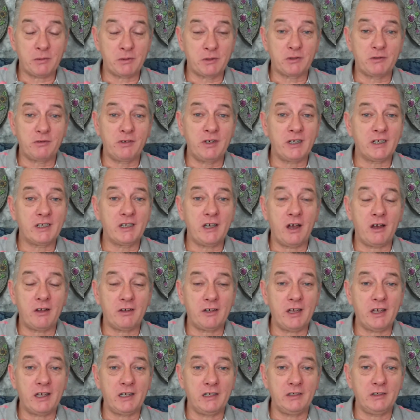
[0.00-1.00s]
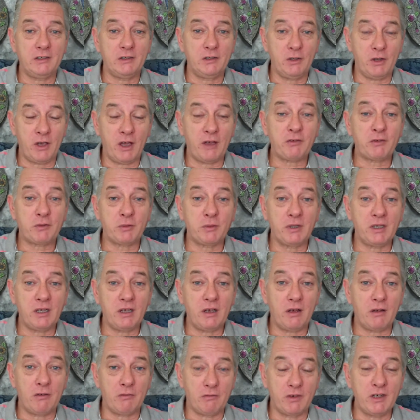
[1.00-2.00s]
to reincarnate, you have to be
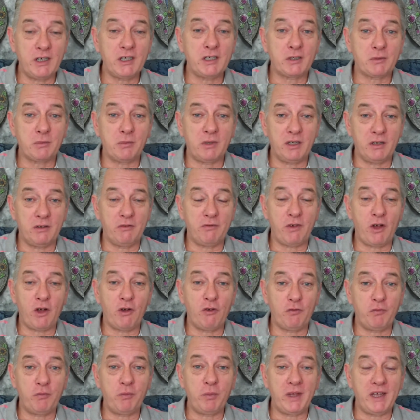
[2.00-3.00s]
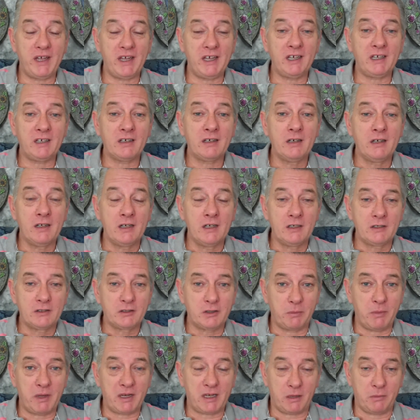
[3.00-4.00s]
a reasonably evolved being
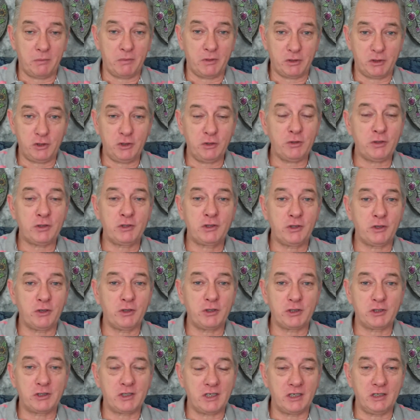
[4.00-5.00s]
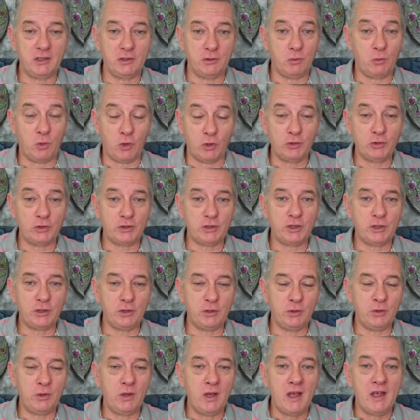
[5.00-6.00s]
to make a mature choice that you want
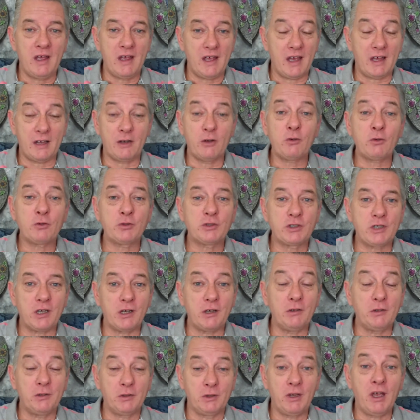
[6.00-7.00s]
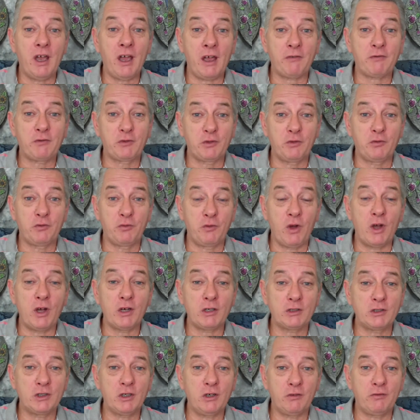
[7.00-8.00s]
to, and also you have to have
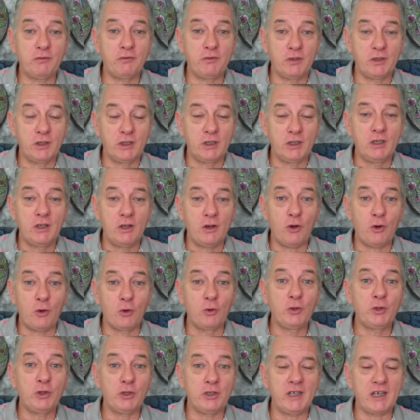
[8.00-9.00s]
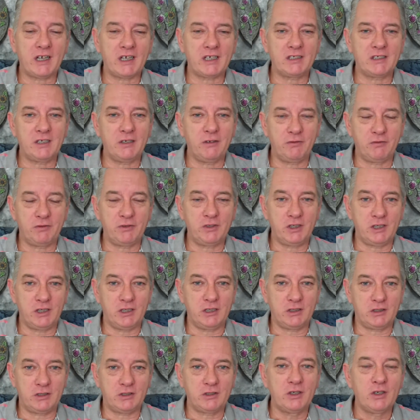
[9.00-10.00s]
worked off all your
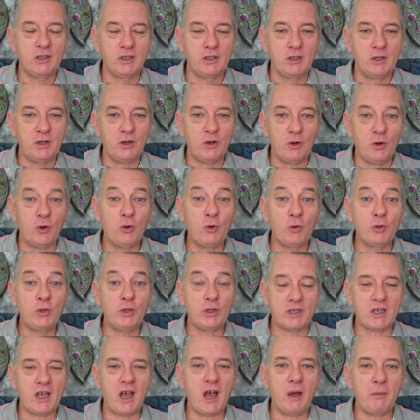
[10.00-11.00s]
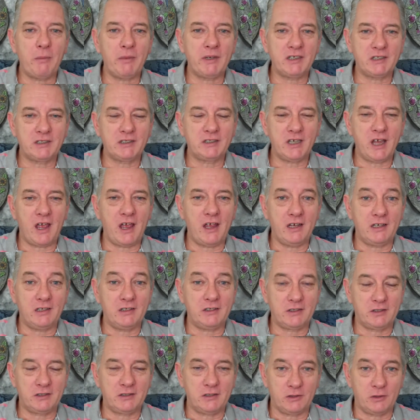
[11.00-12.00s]
negativities, all your karmic
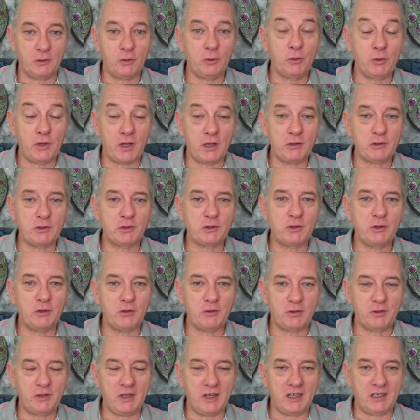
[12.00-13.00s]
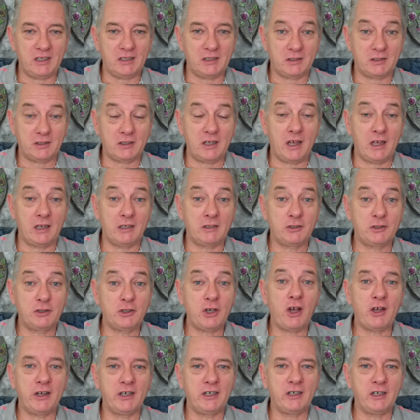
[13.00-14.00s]
debt, all those sort of things, and
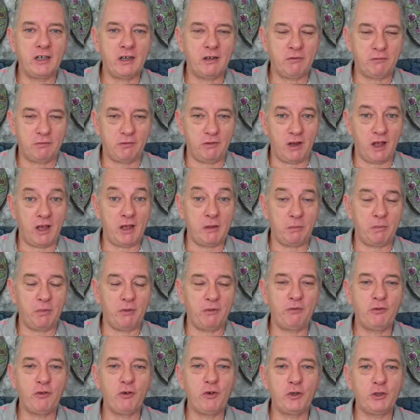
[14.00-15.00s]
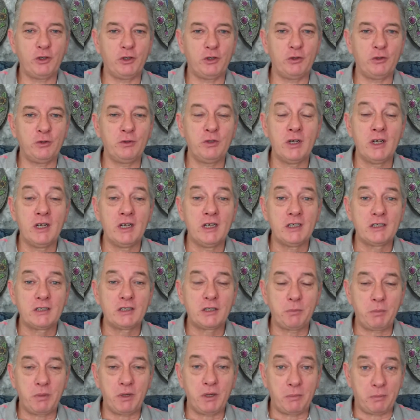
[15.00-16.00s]
shine enough light before you
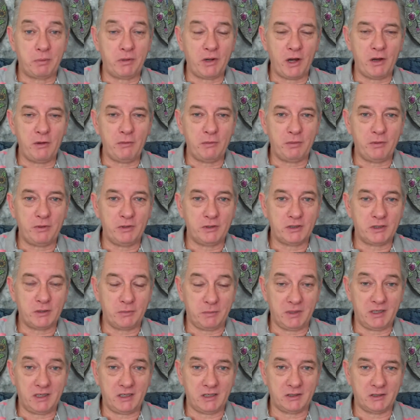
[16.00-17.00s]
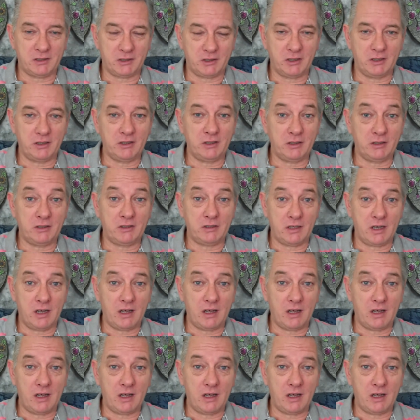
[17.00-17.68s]
to be appropriate to be considered